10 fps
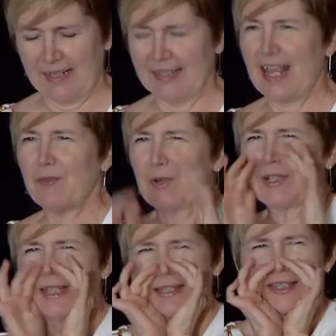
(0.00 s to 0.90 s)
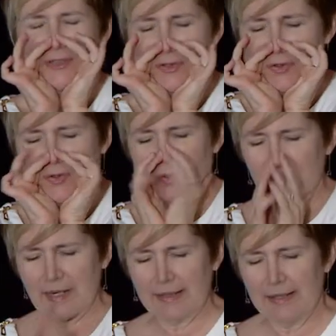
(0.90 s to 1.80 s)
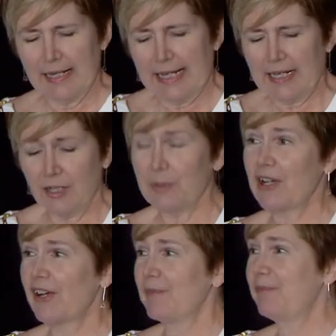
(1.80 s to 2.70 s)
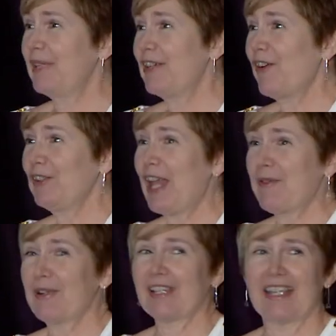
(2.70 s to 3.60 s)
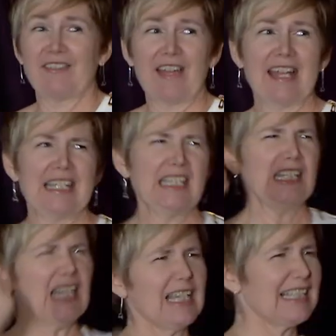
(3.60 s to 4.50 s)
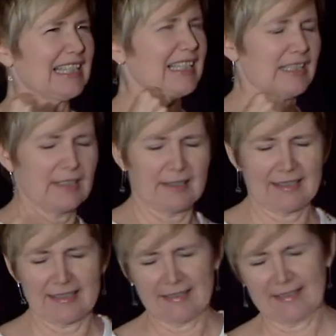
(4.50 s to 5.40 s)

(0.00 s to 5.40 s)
Networking, ooh. Here we are at a big old networking event. Yes!